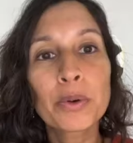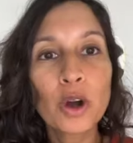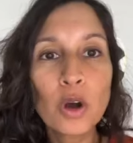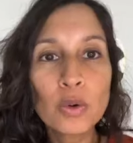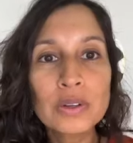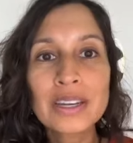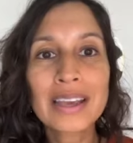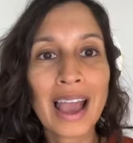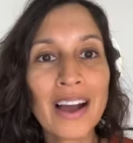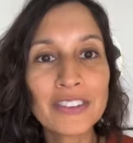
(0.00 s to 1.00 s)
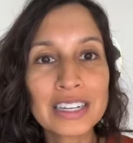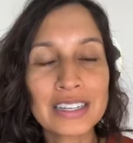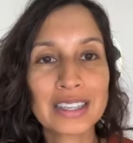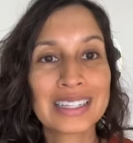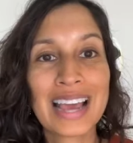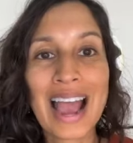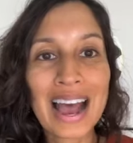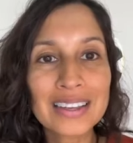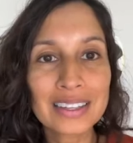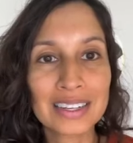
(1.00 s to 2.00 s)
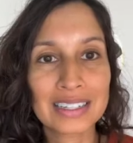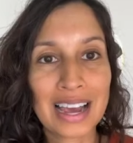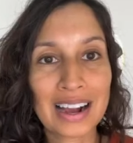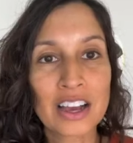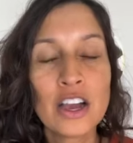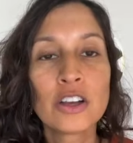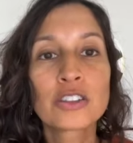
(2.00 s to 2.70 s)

prone to cavities and to acid attack.